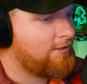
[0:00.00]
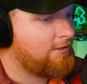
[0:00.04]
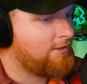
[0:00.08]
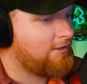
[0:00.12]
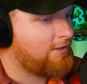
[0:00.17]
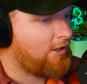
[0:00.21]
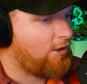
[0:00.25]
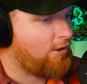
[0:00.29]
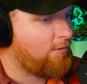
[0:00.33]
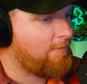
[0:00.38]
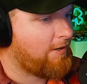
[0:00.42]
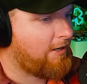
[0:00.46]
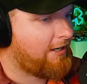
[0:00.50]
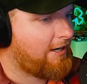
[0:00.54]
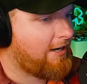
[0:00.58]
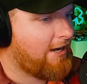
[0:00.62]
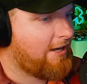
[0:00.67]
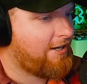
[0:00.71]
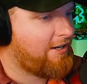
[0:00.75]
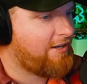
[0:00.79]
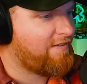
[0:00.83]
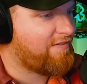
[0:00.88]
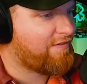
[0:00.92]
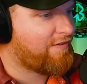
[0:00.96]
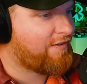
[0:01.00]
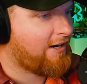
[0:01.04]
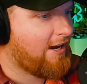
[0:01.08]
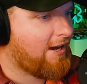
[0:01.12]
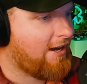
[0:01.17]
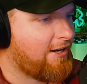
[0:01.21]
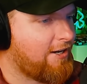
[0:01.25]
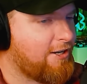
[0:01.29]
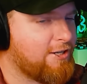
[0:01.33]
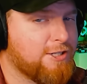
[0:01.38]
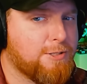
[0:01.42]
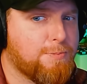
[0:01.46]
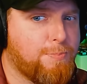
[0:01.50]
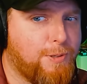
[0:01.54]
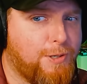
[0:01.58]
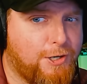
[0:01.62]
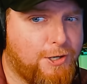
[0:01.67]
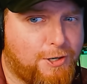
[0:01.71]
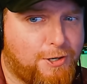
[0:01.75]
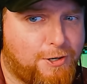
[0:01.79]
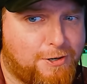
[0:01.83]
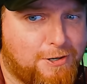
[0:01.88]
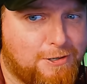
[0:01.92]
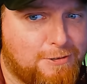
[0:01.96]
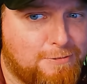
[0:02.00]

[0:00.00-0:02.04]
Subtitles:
Oh my god, he forgot his beer.